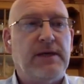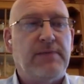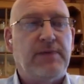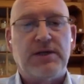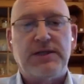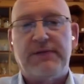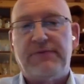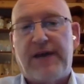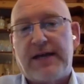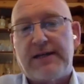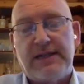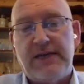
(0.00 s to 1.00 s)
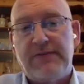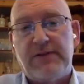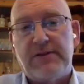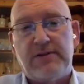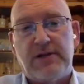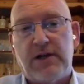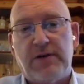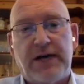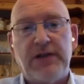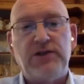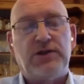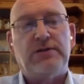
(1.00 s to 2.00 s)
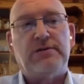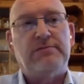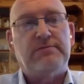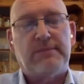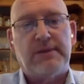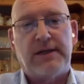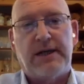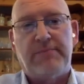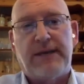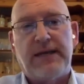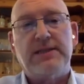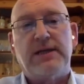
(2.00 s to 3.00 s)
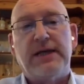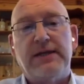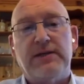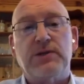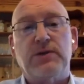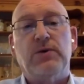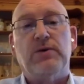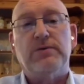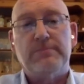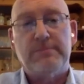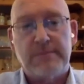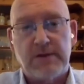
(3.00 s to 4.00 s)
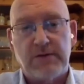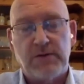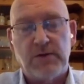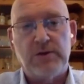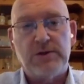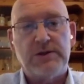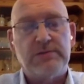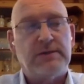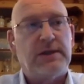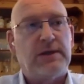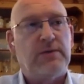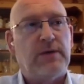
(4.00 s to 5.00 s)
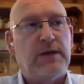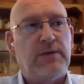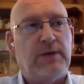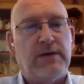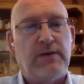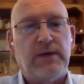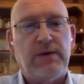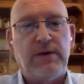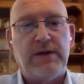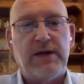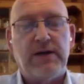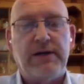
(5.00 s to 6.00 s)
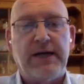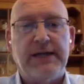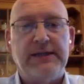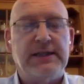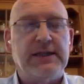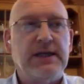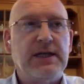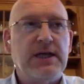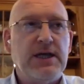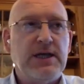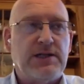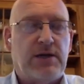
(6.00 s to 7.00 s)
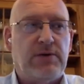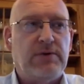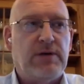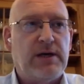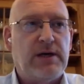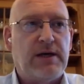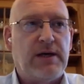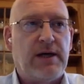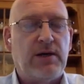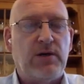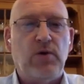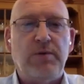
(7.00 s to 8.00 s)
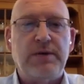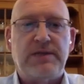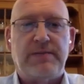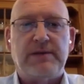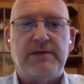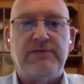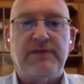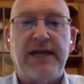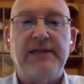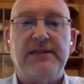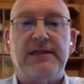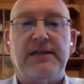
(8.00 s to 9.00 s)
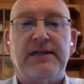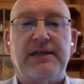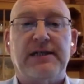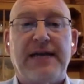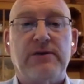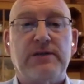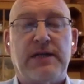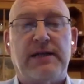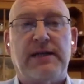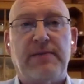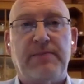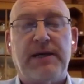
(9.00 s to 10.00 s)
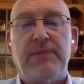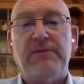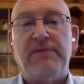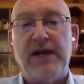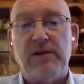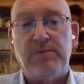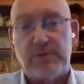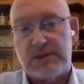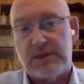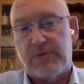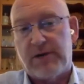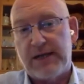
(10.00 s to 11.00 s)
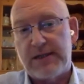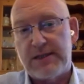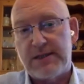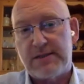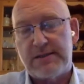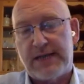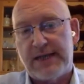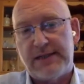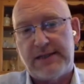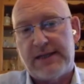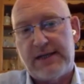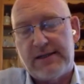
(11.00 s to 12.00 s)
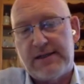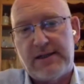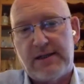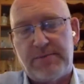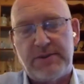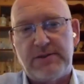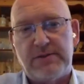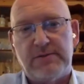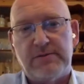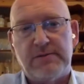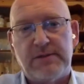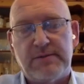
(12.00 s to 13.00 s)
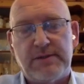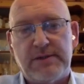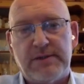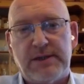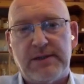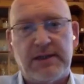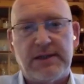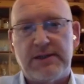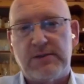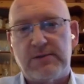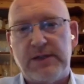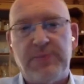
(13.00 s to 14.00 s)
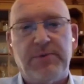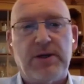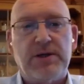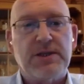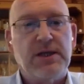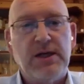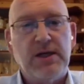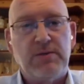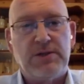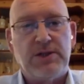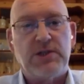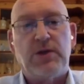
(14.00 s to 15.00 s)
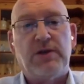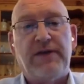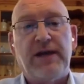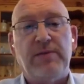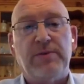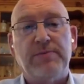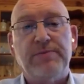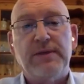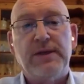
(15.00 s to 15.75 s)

because in fact even the location can matter in the store, of course, where they're located. So an enormous amount of data can now suddenly become available to the brands, data that up until DPOS was just not available.